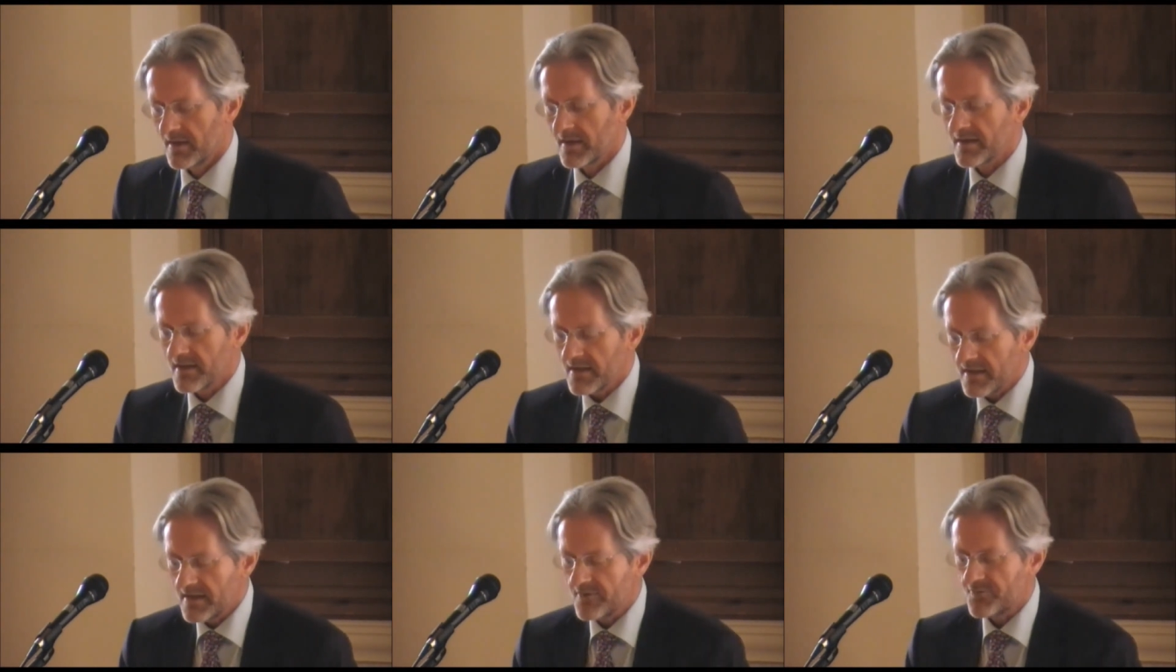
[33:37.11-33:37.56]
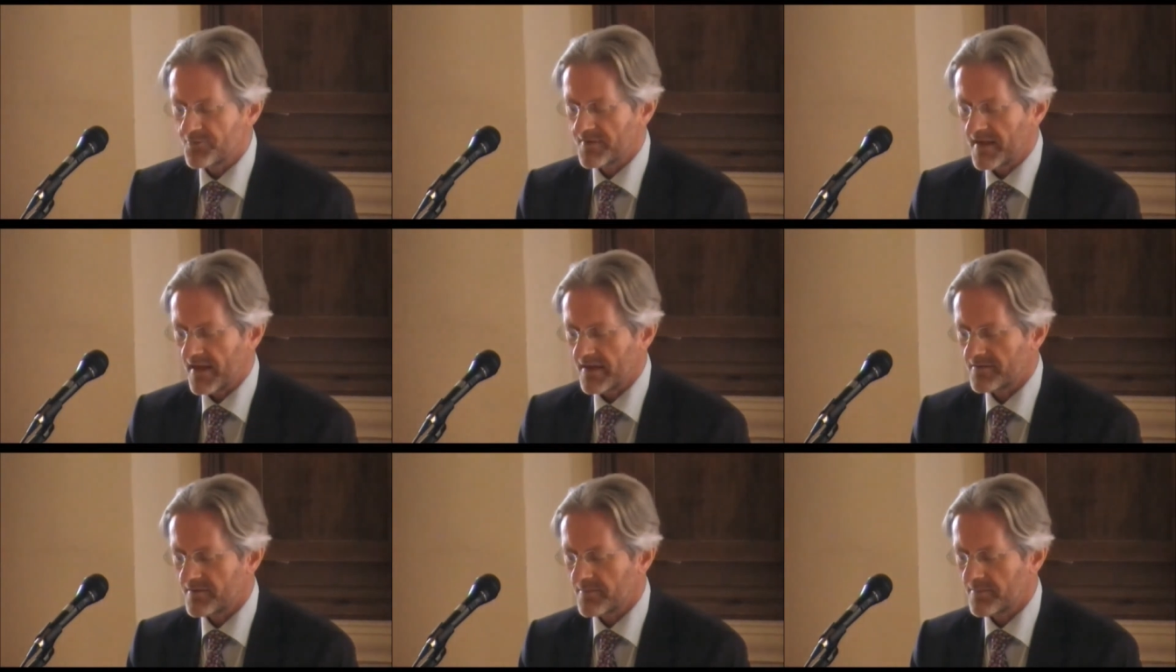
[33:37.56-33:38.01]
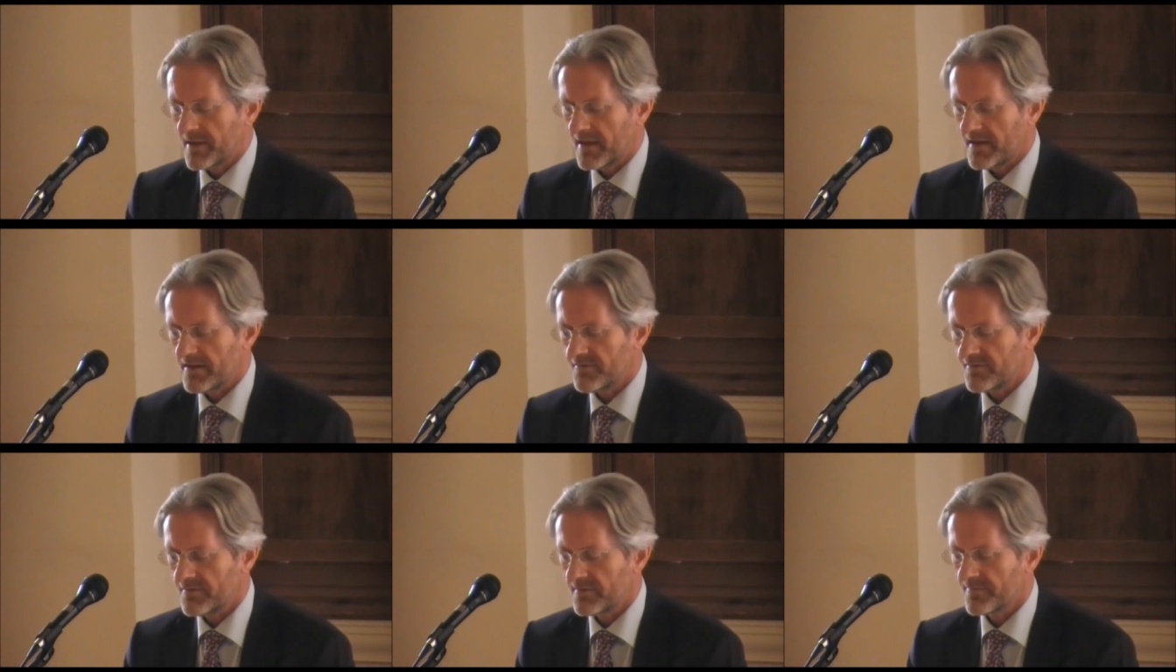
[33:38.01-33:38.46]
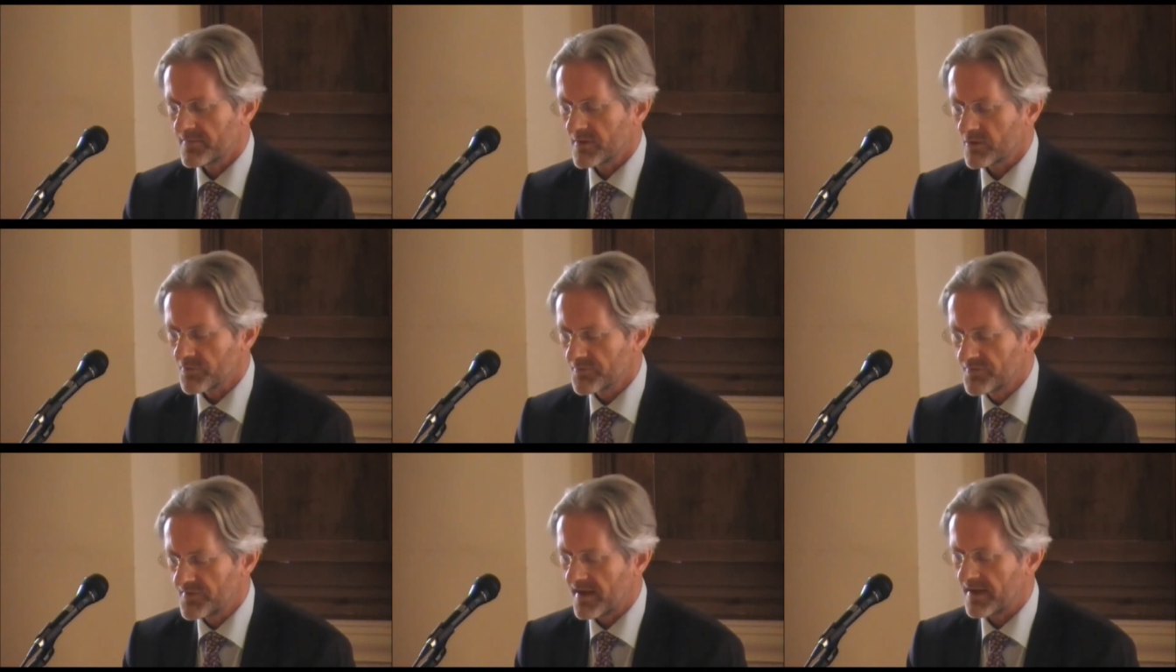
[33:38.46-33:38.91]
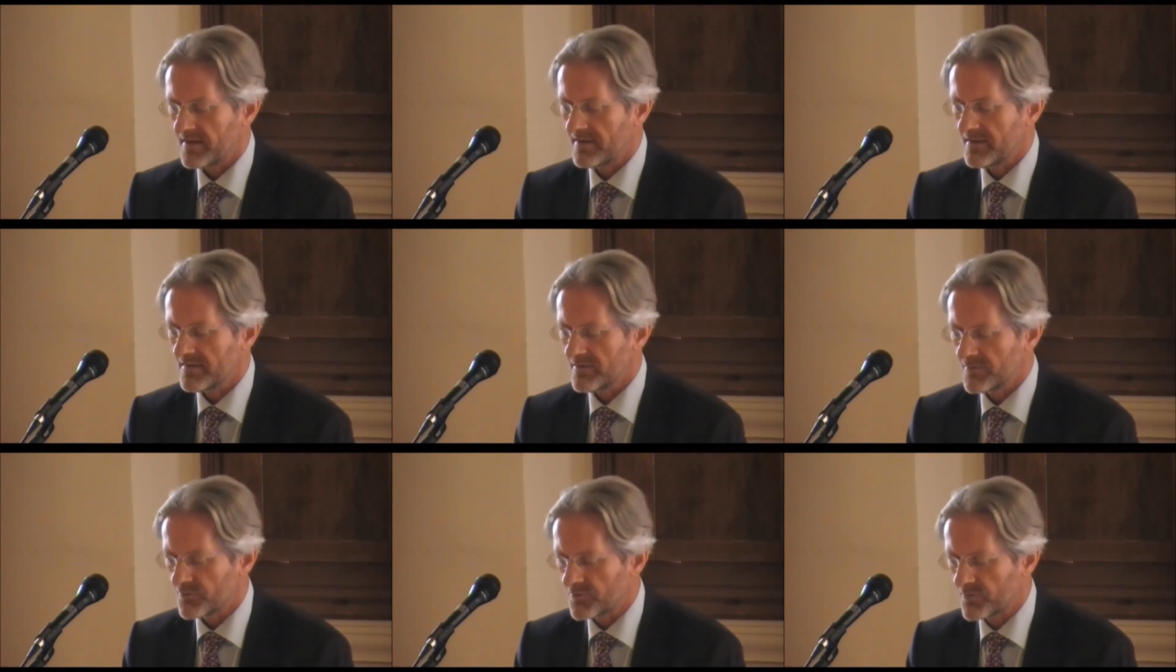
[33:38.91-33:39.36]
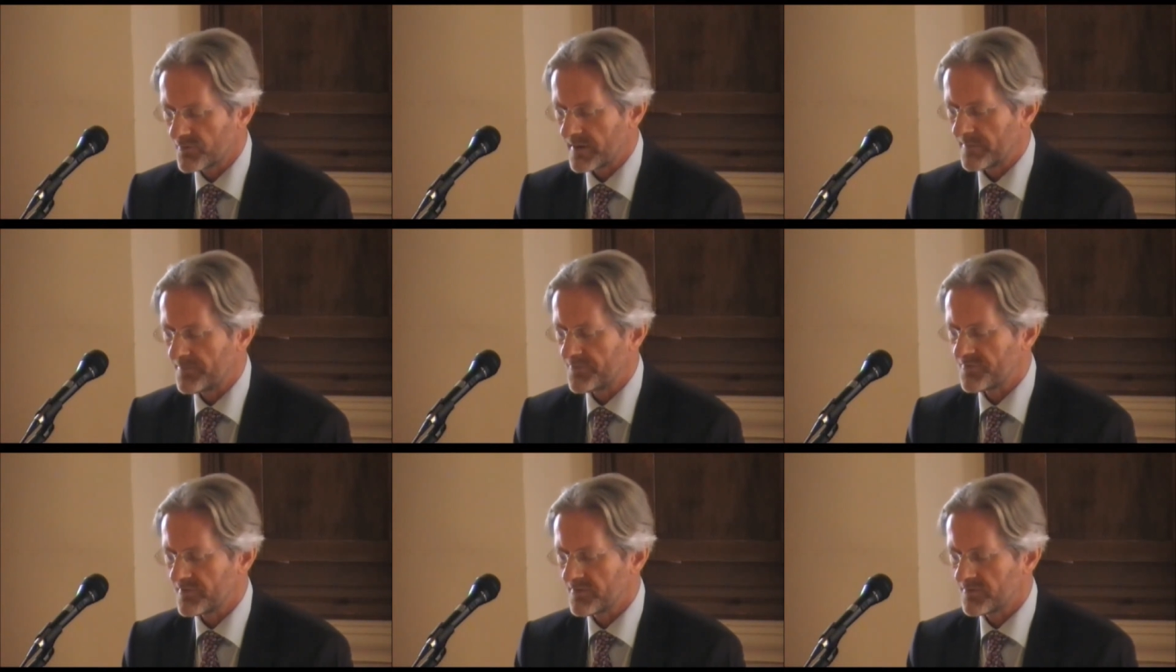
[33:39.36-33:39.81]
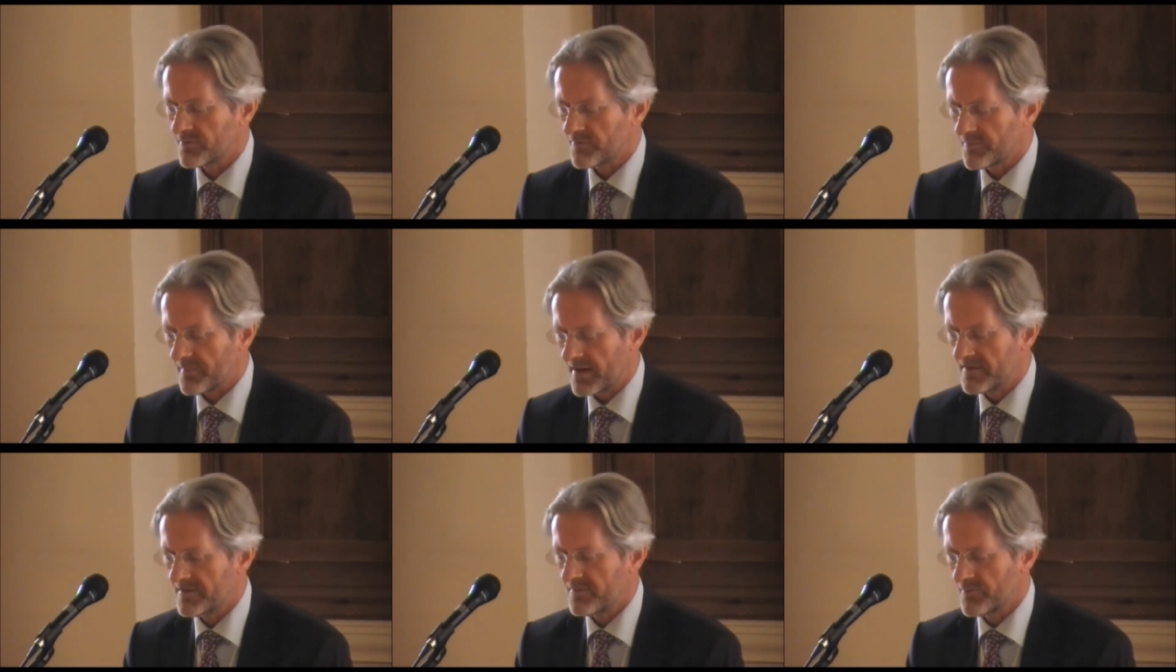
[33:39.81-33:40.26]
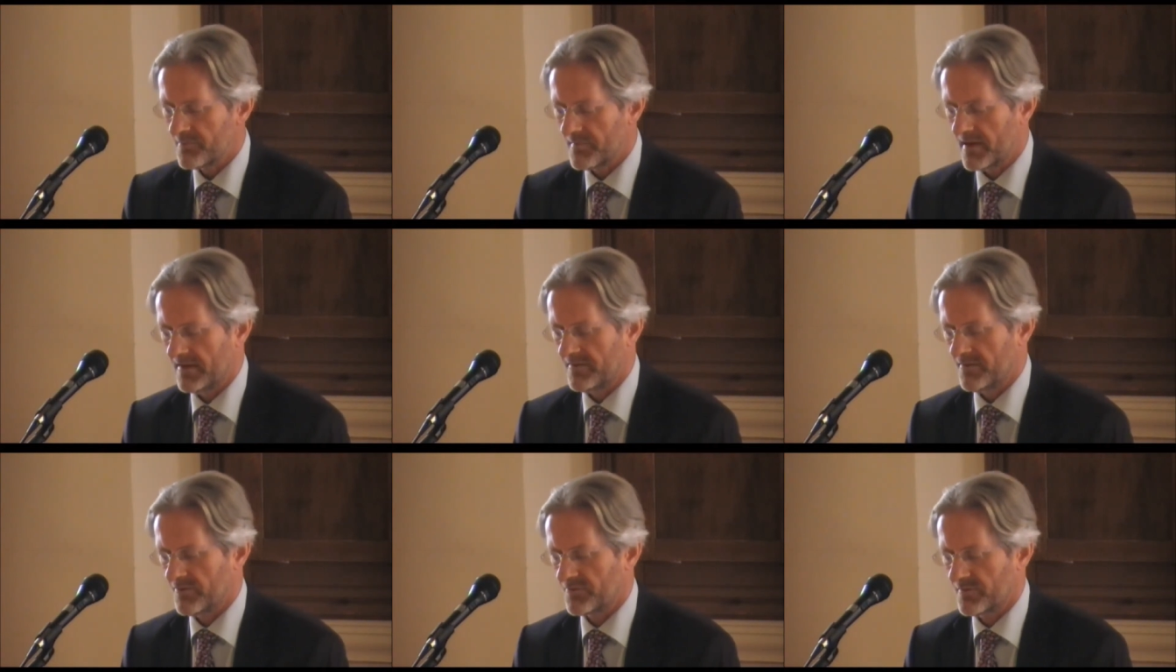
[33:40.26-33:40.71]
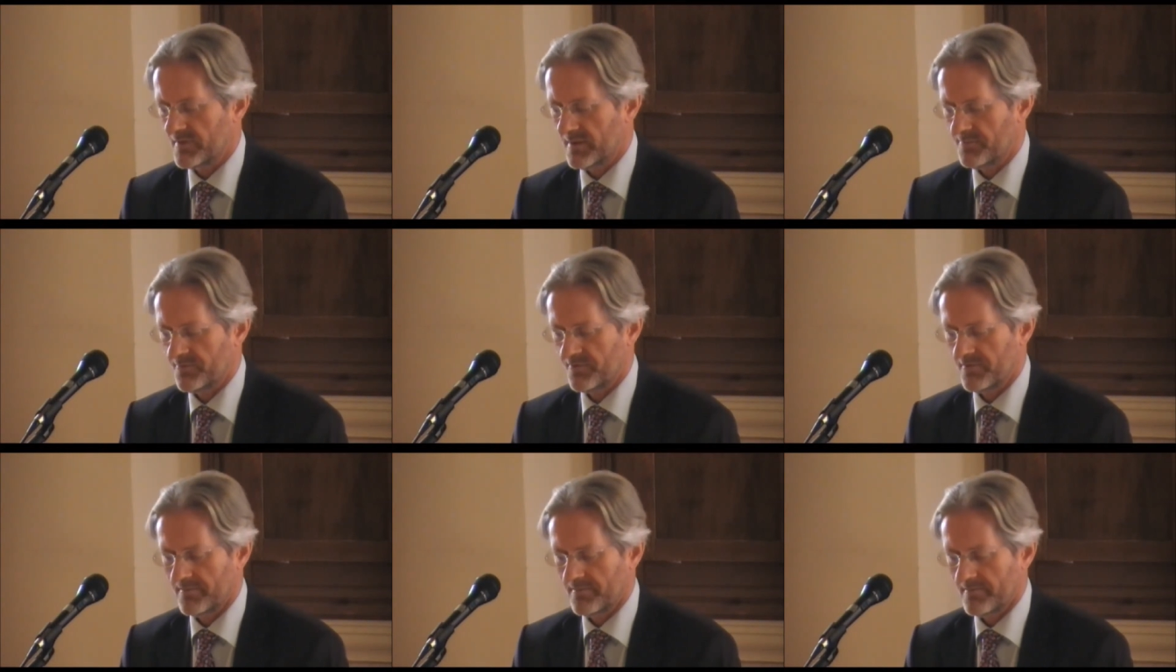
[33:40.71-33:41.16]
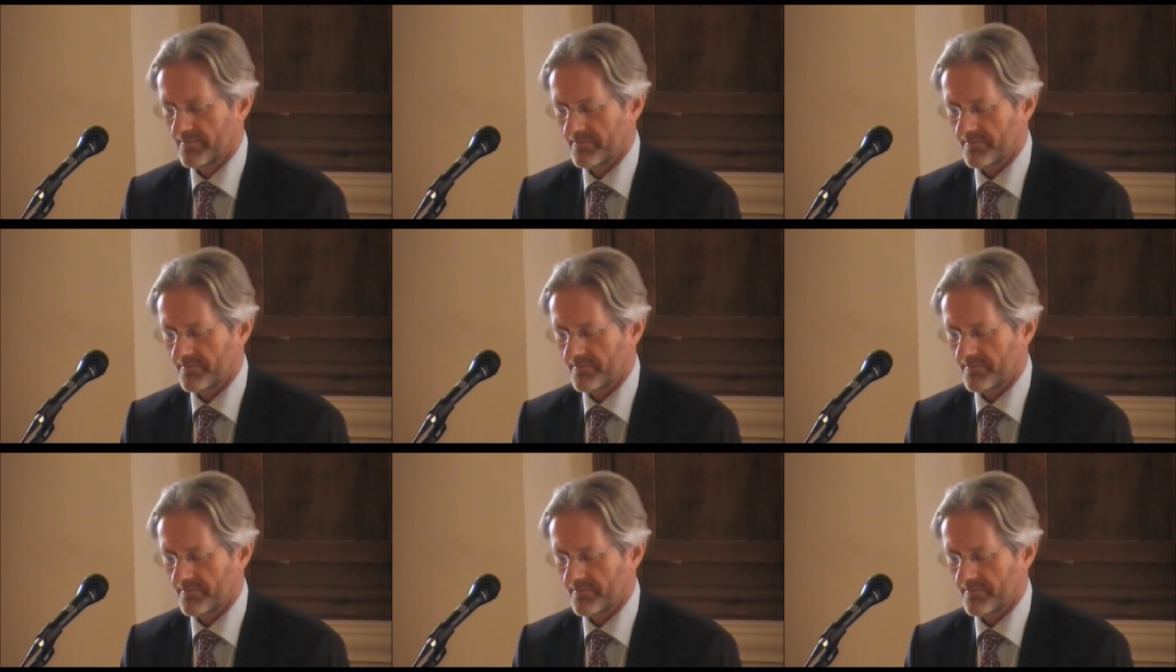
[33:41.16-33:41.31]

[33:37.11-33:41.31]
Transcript: in each database containing descriptions of medieval manuscripts.